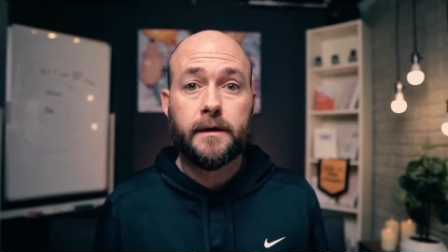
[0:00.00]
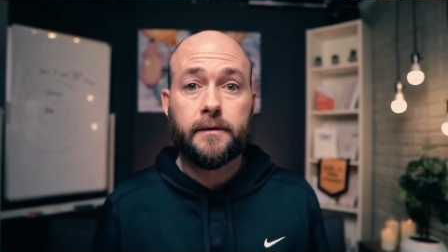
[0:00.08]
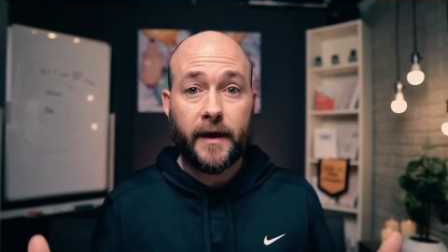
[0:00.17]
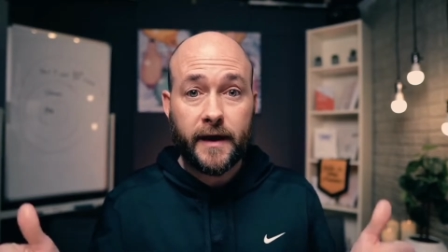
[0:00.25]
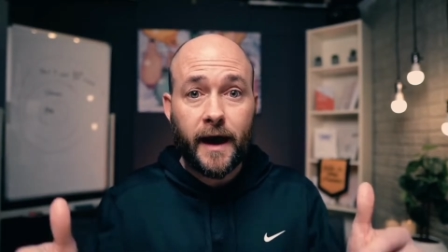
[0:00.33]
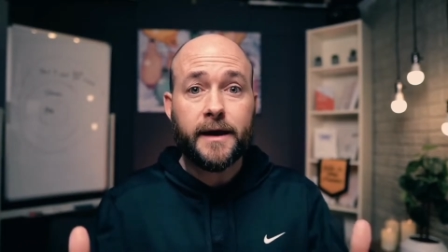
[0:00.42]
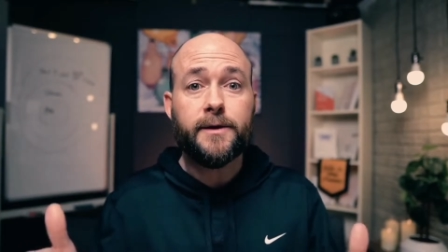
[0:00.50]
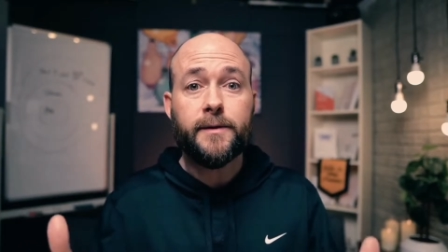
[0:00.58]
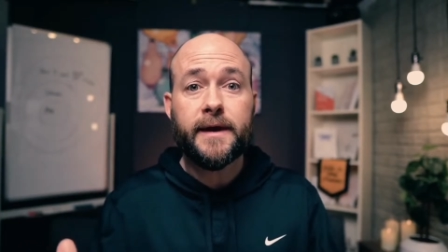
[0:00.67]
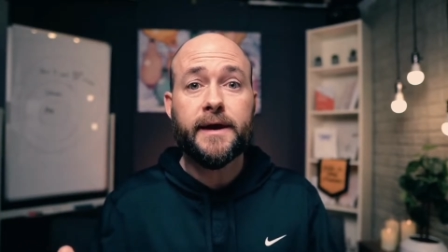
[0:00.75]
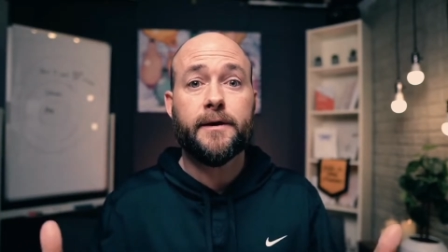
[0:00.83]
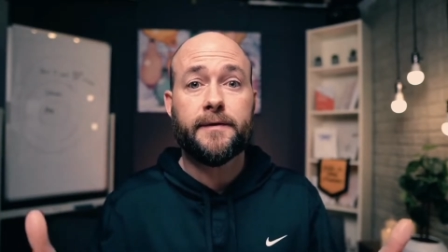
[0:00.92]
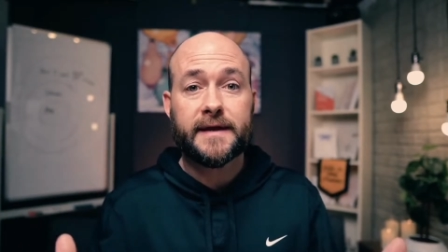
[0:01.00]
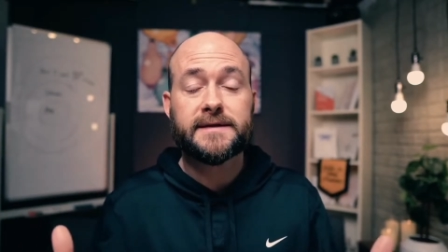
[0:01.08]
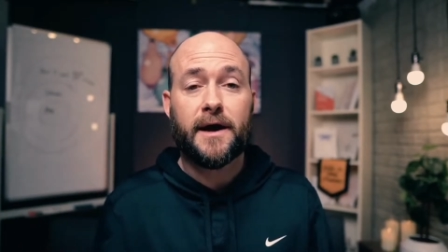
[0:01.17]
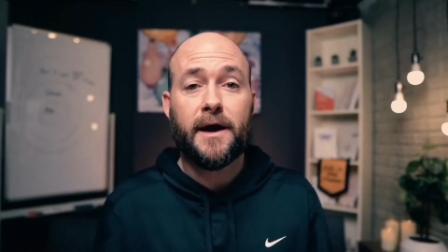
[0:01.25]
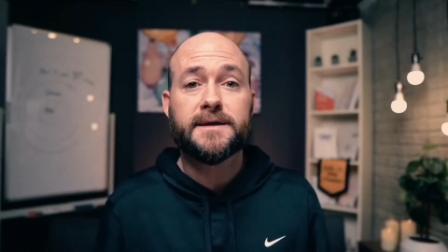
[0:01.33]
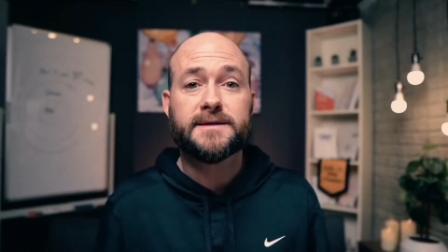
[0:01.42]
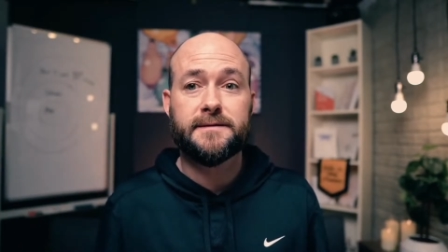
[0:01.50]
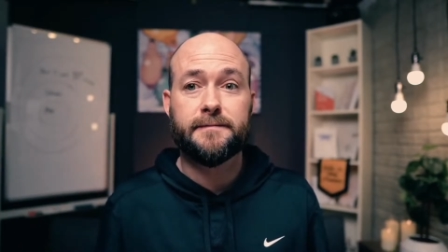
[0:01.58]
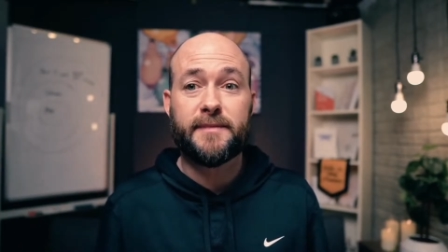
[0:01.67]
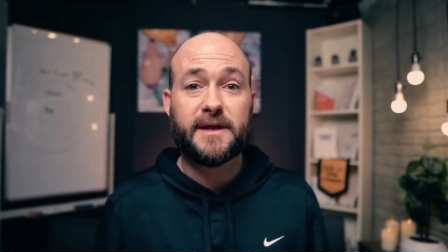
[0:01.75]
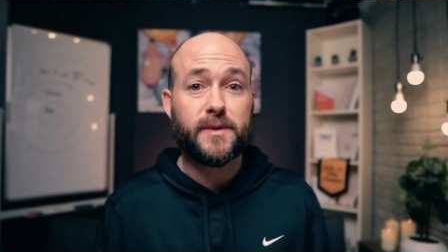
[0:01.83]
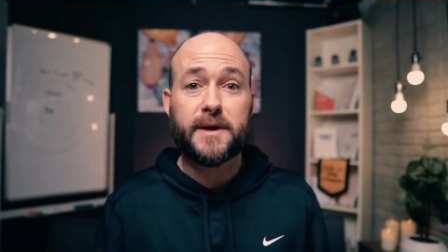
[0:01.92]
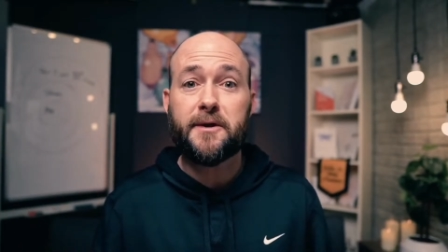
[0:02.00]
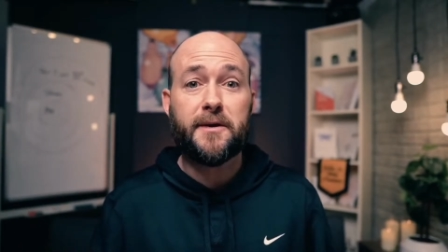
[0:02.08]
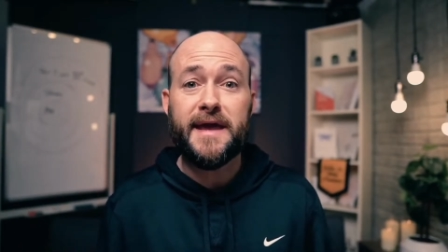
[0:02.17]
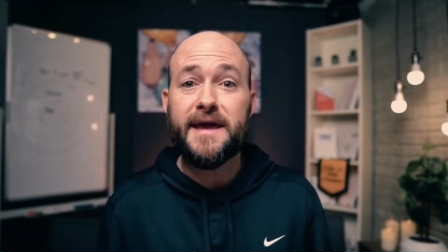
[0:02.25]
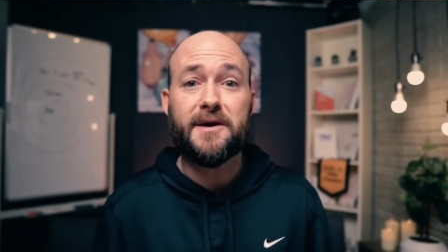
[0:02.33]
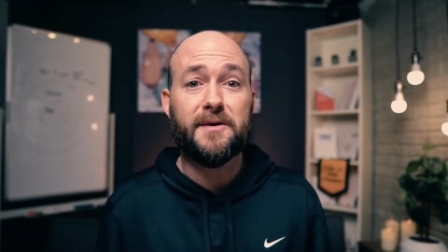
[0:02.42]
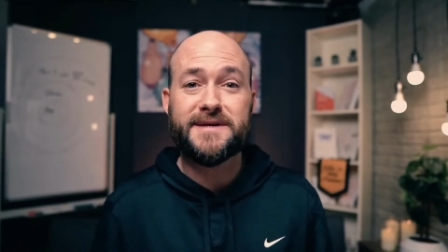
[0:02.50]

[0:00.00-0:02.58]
They got you here, and that's awesome. That's why your ego